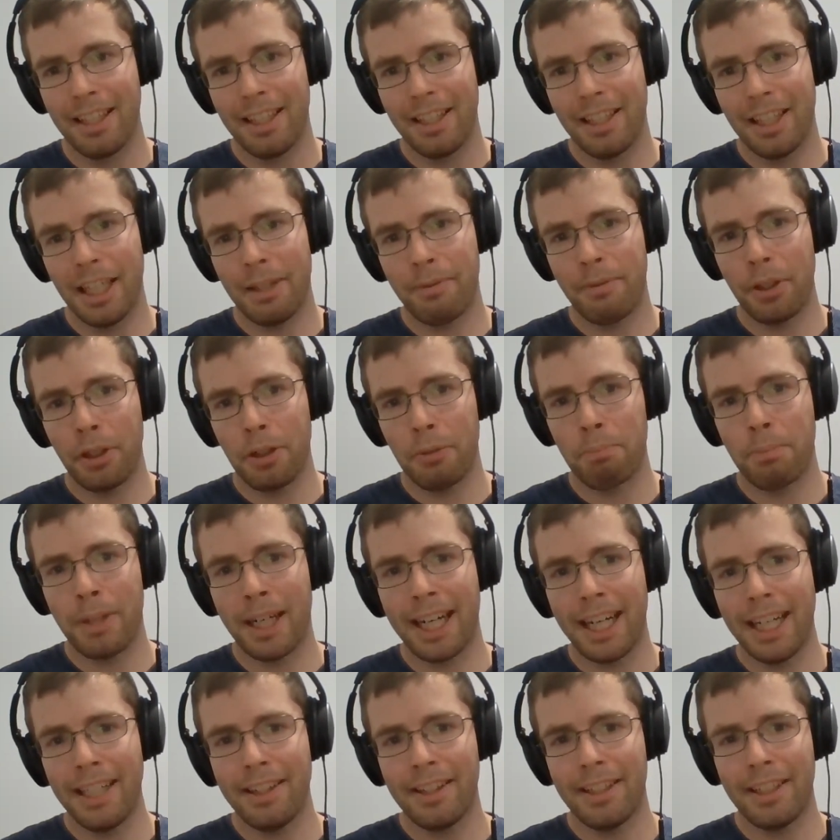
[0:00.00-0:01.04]
If you
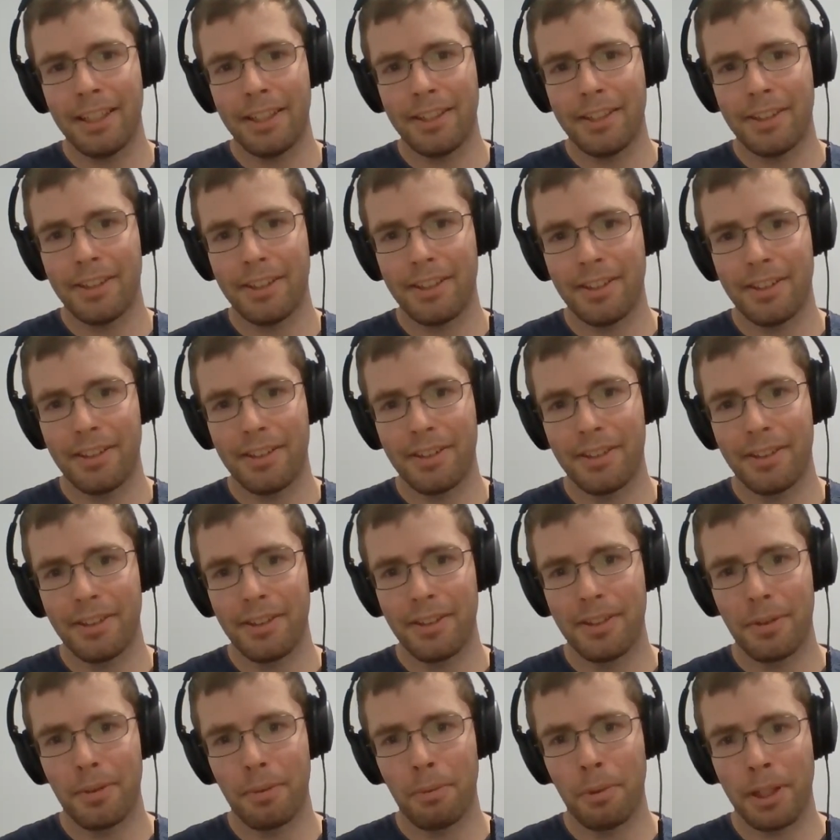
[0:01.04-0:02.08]
combine this
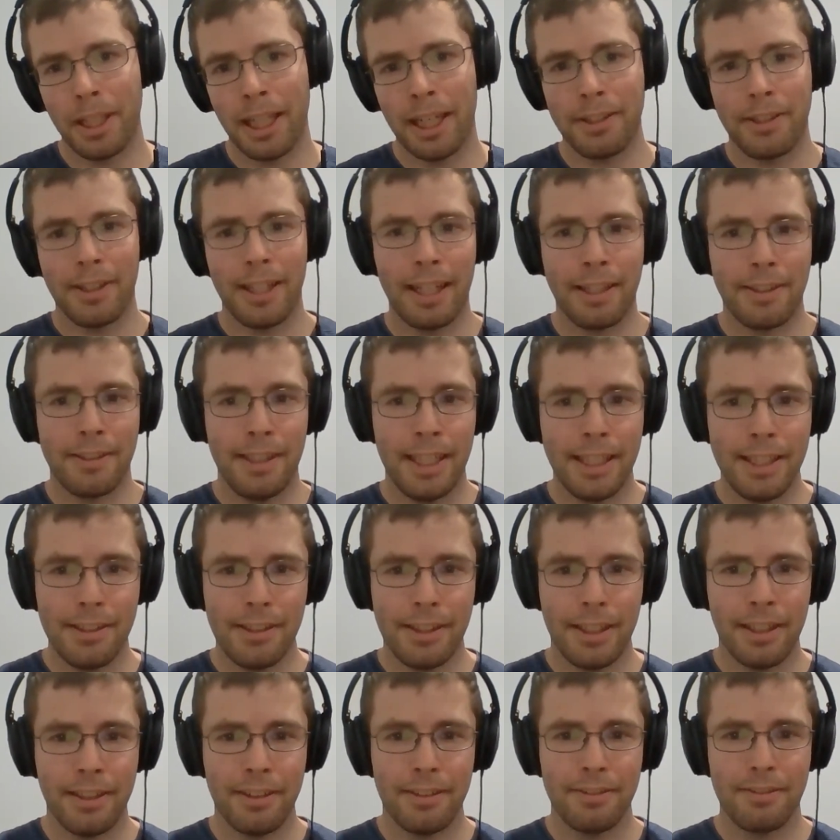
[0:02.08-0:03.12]
with galaxy-galaxy
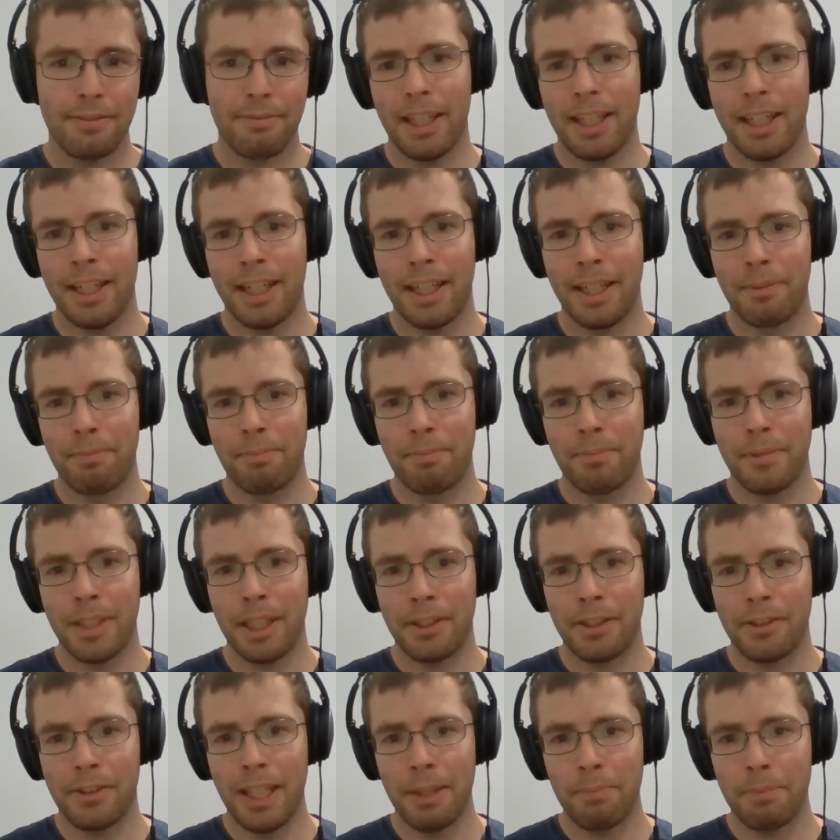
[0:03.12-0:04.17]
lensing,
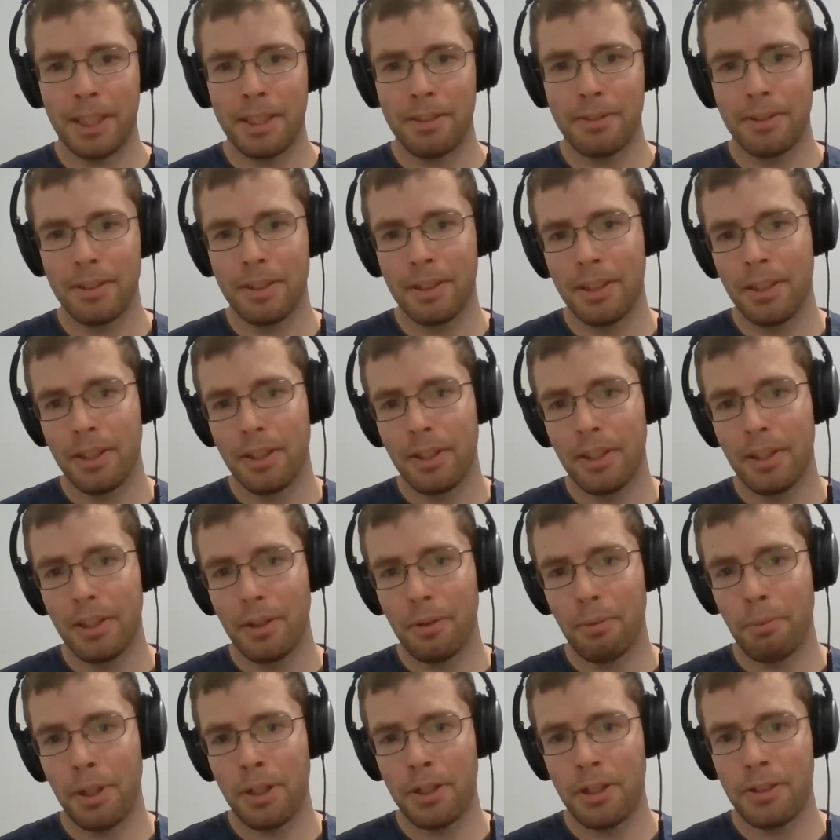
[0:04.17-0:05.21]
delta sigma,
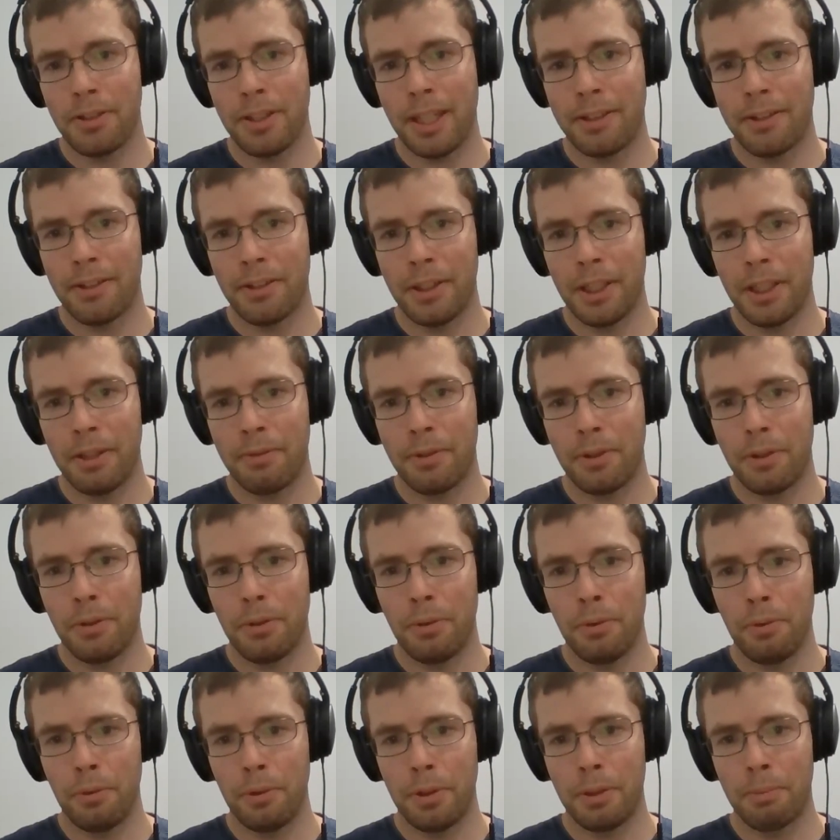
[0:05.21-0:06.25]
which is sensitive
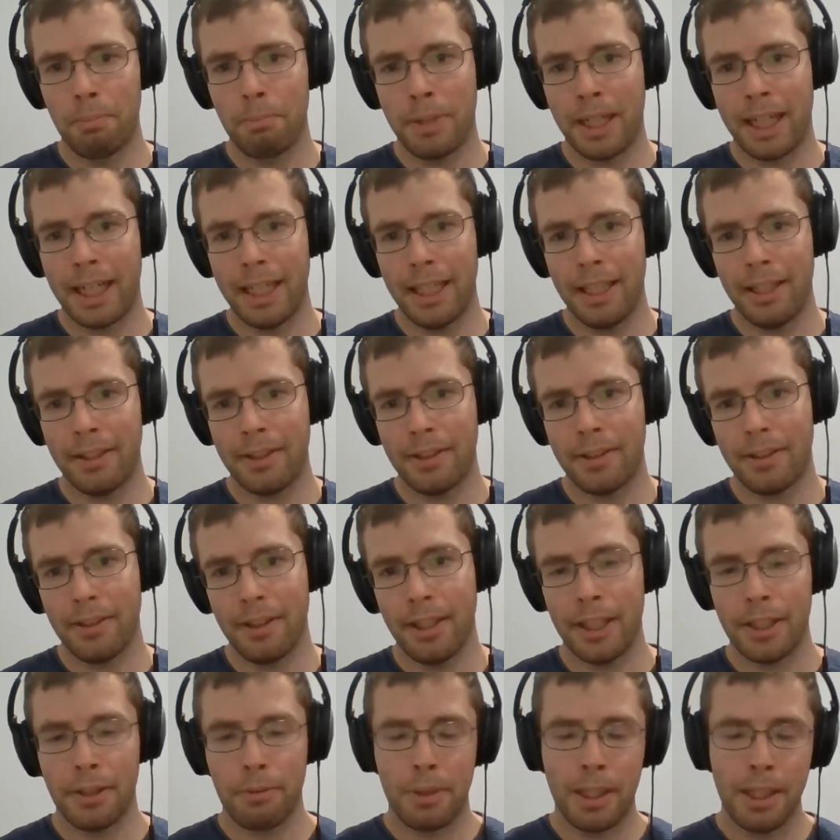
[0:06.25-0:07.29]
to the bias
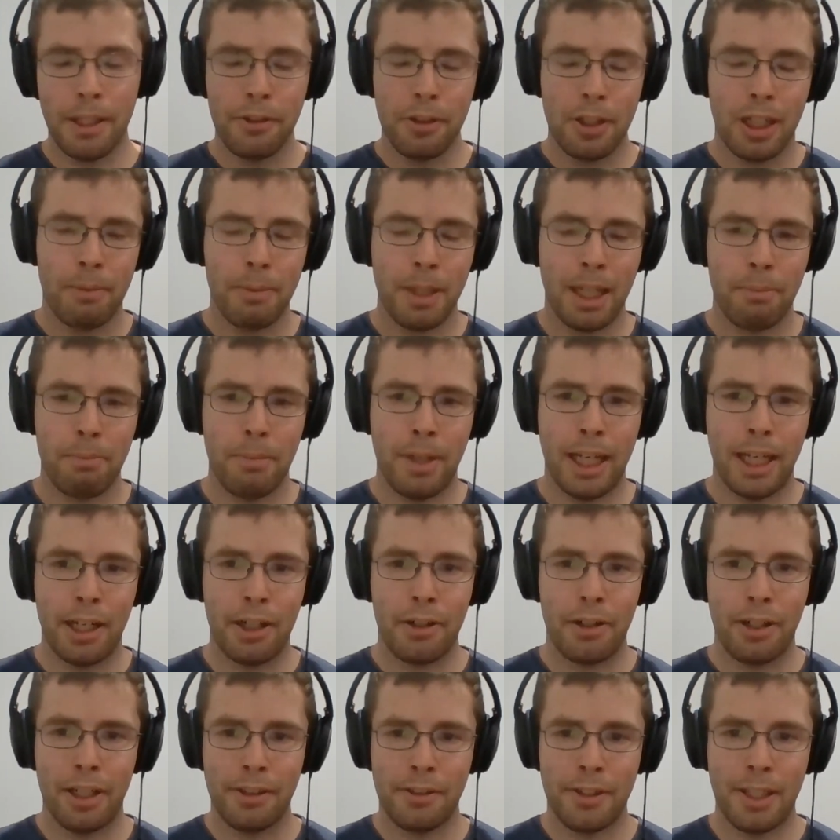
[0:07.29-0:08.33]
as well as omega
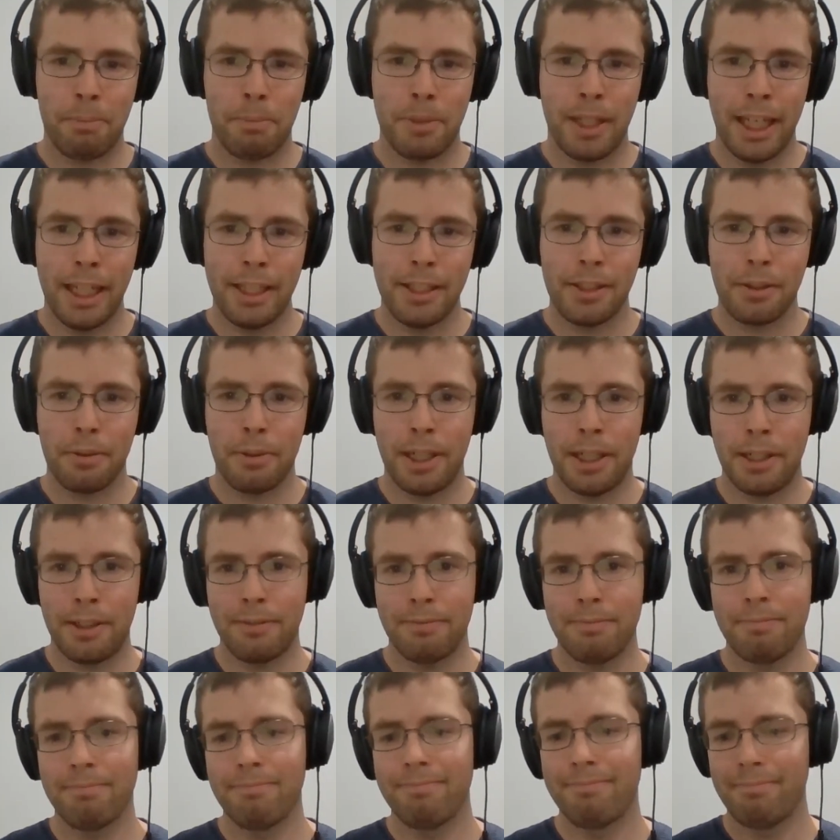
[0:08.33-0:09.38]
matter and sigma 8 squared,
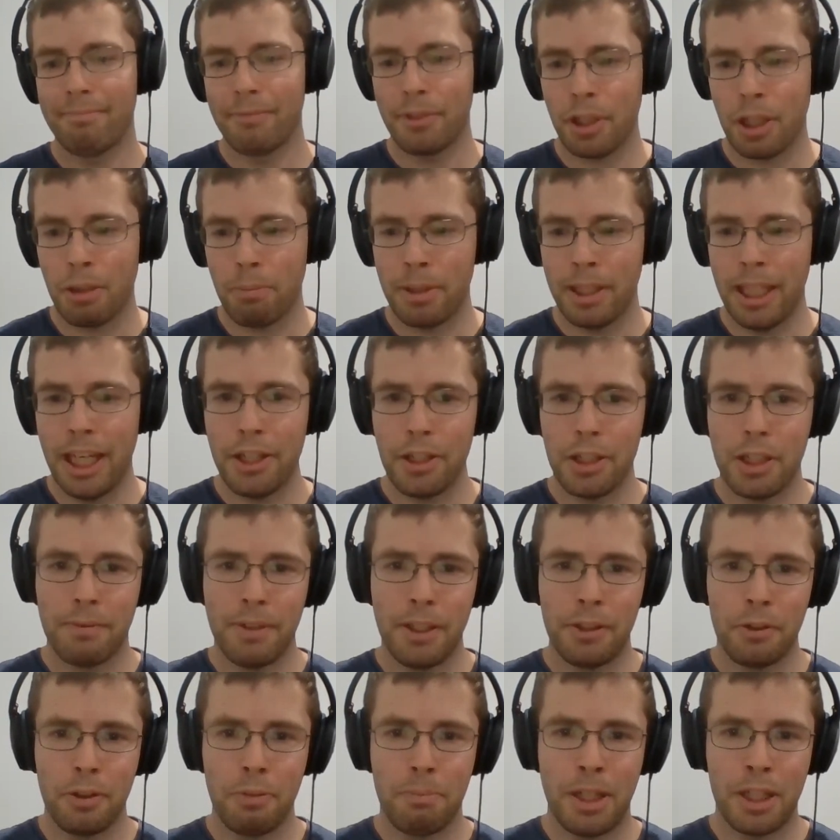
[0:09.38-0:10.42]
the combination of
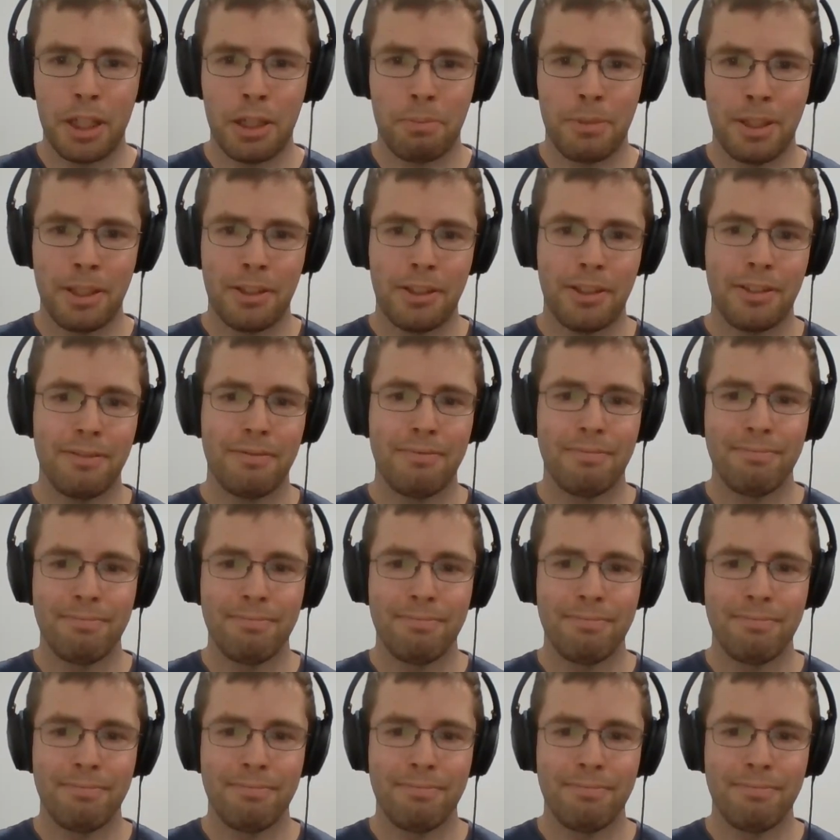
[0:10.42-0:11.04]
these two measurements